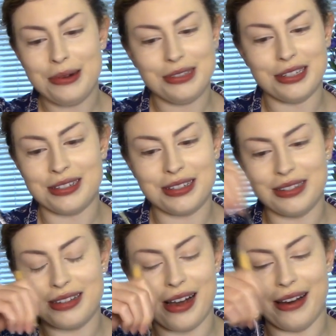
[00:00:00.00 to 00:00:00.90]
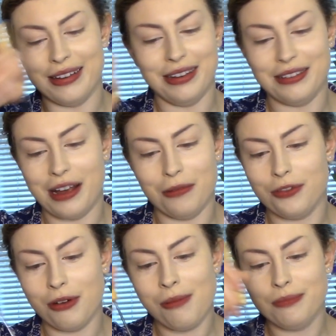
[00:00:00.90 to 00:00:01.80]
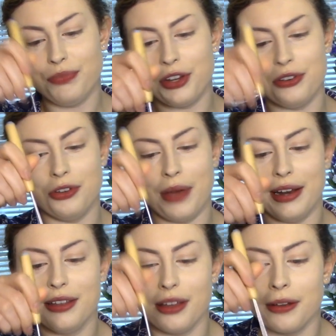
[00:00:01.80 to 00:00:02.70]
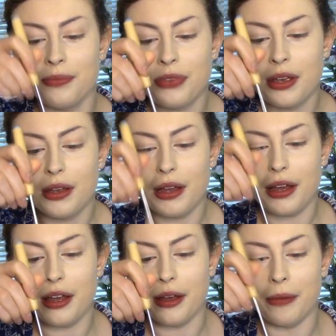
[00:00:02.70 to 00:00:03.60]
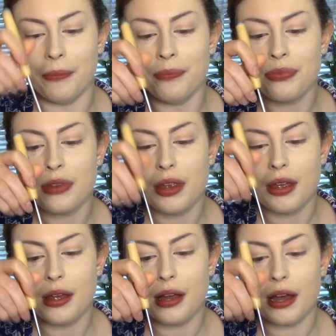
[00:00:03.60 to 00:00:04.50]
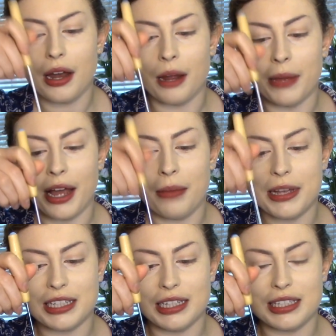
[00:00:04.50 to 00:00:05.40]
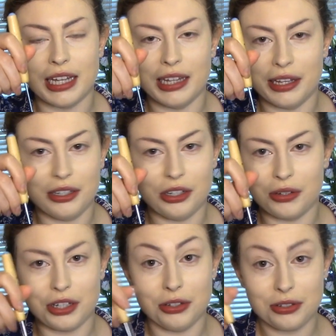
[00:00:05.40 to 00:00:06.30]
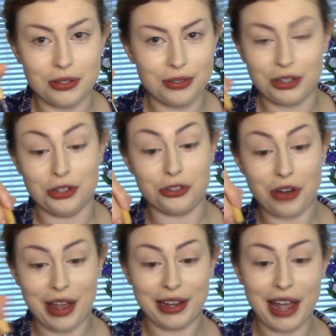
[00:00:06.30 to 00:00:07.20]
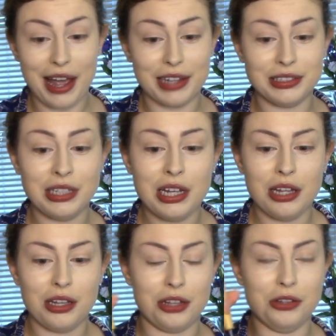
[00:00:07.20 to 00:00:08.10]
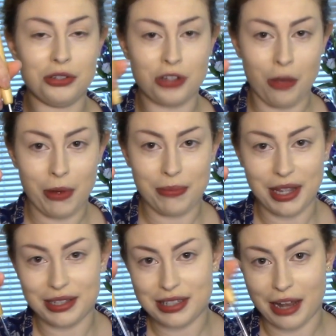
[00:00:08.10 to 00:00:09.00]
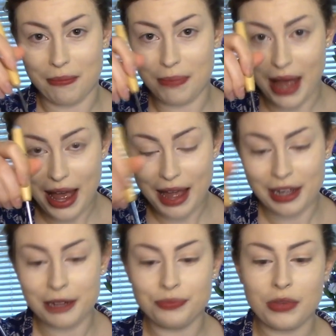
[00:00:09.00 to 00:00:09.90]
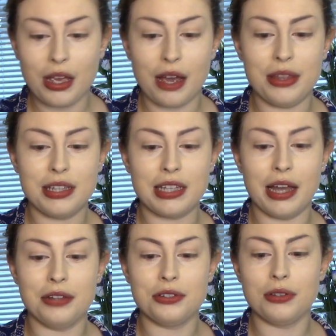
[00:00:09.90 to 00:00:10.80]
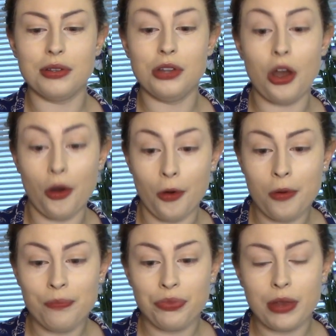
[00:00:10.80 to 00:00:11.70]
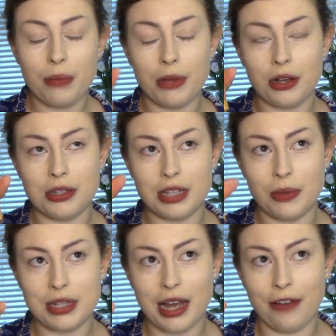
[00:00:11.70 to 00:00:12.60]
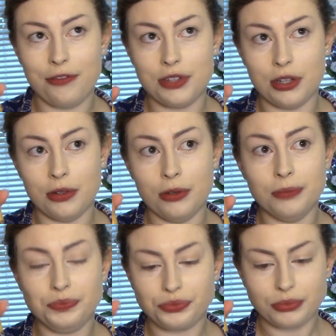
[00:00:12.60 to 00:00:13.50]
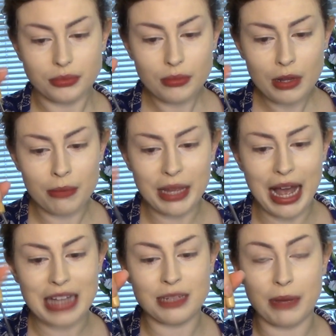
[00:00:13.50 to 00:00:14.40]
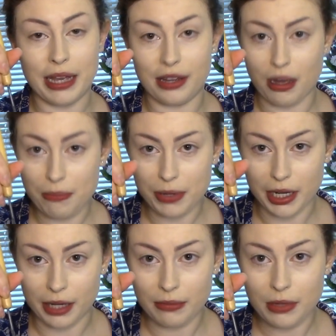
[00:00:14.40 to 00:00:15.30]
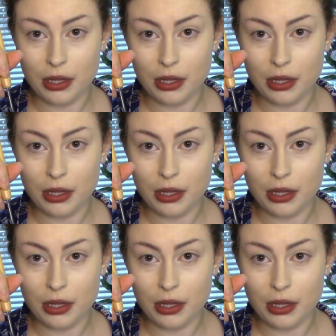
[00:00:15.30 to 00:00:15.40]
Just entirely unhelpful. They didn't do anything. And I basically said, like, you know, can you try again? Can you stop it being sent back? And they said no, because they would have to be asked by the company